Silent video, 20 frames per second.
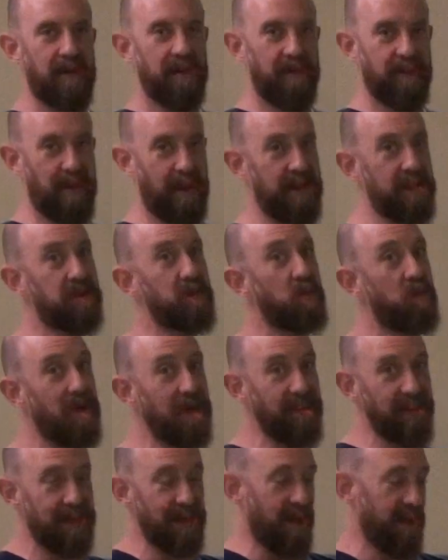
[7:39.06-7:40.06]
Then it's
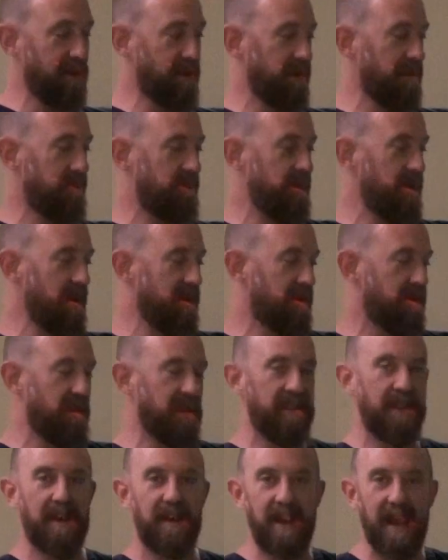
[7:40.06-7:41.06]
really not going to fit.
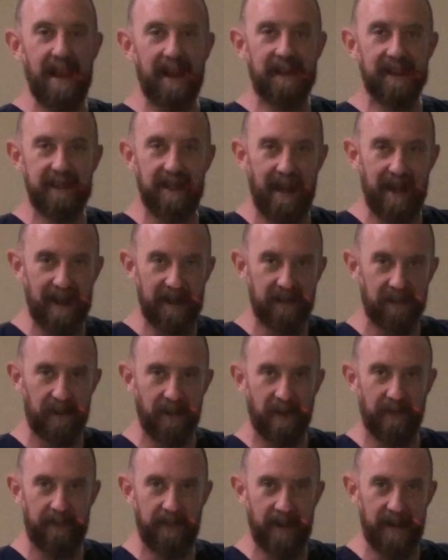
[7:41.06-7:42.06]
Then the neck is not actually
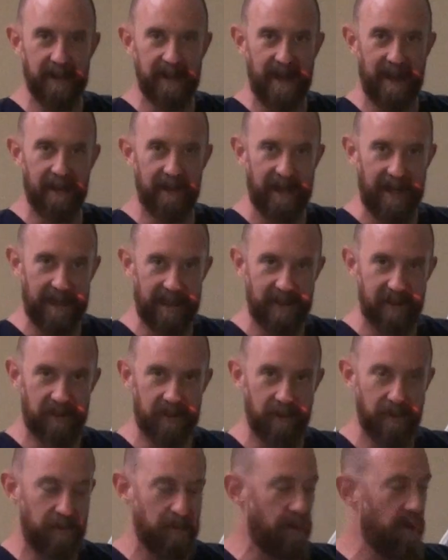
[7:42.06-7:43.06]
going to fit down
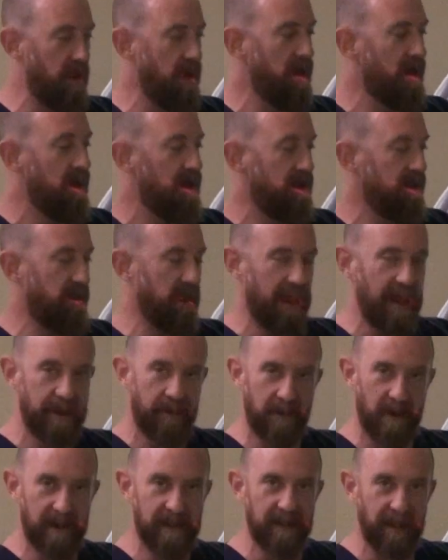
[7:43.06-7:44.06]
into the
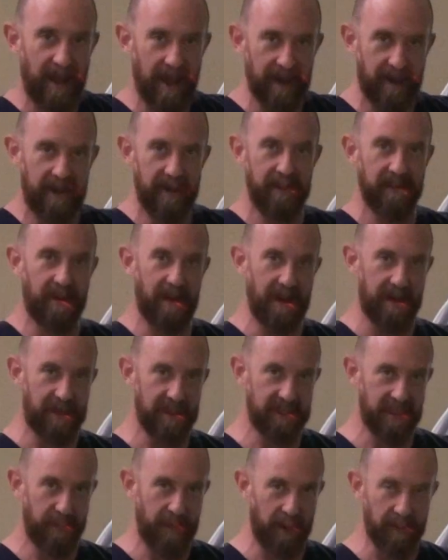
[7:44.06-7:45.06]
headrest like the neck
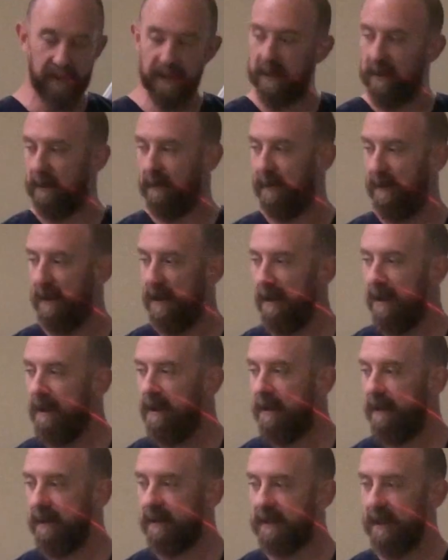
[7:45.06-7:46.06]
is supposed to.
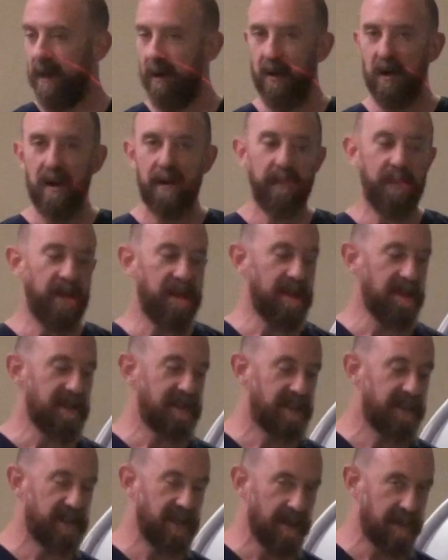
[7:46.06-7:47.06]
So be
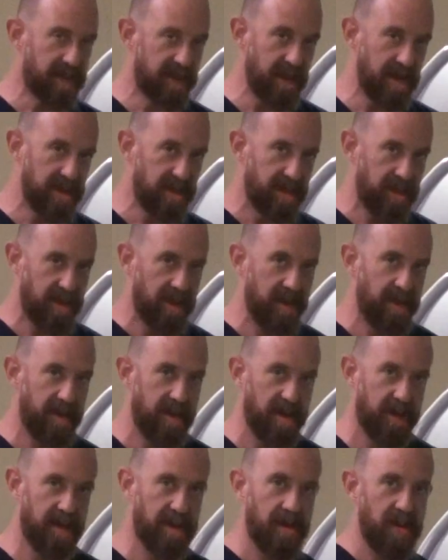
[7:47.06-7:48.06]
consistent
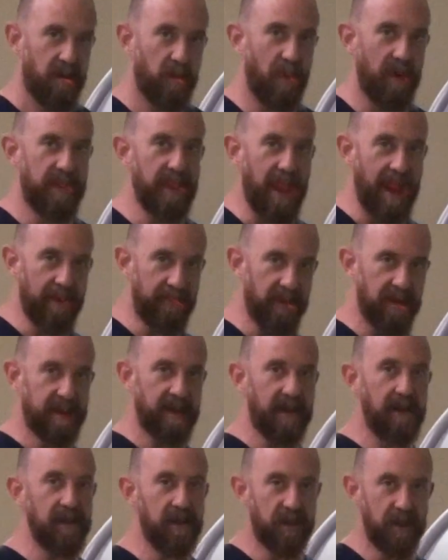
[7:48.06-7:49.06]
with
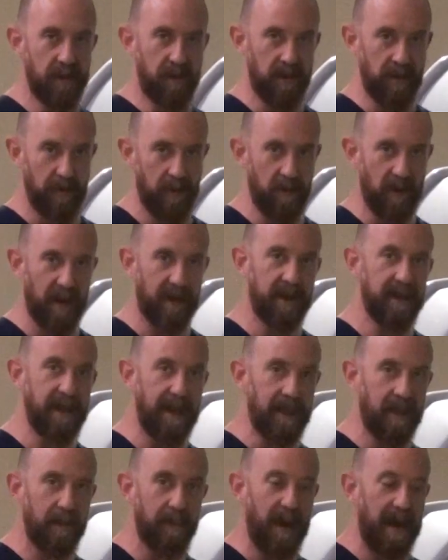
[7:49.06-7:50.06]
everything that you do on a
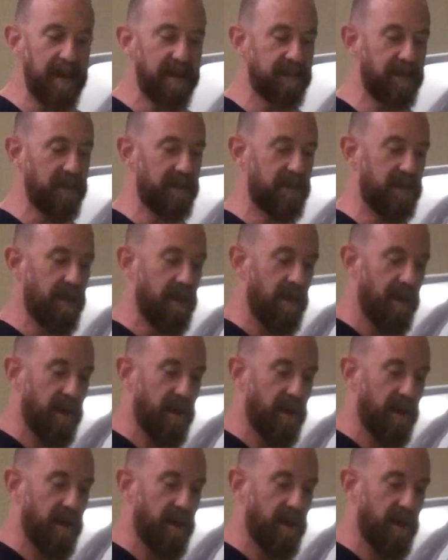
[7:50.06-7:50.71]
daily basis,